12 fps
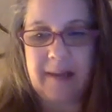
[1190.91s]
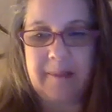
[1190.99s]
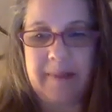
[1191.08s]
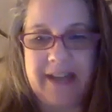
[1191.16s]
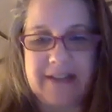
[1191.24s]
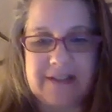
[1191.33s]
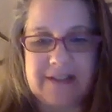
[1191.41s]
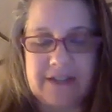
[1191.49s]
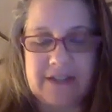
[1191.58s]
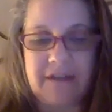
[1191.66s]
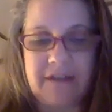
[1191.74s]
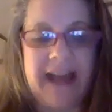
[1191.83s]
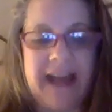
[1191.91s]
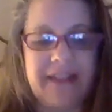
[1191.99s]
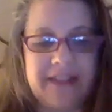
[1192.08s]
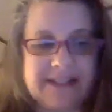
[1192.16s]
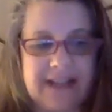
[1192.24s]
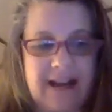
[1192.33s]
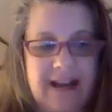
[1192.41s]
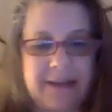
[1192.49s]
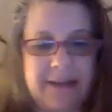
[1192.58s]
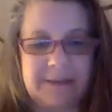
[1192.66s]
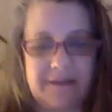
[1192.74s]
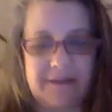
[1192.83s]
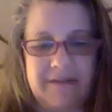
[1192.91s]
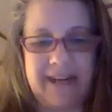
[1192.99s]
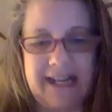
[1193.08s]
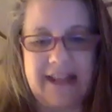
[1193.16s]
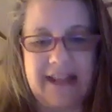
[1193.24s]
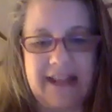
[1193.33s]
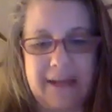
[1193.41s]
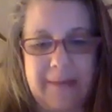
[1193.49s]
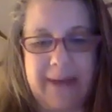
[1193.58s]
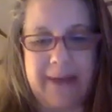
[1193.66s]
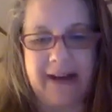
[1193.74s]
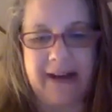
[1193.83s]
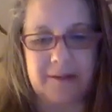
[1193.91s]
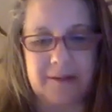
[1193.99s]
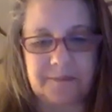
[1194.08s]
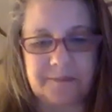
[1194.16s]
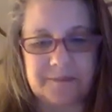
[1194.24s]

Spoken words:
but sort of had the time to really think about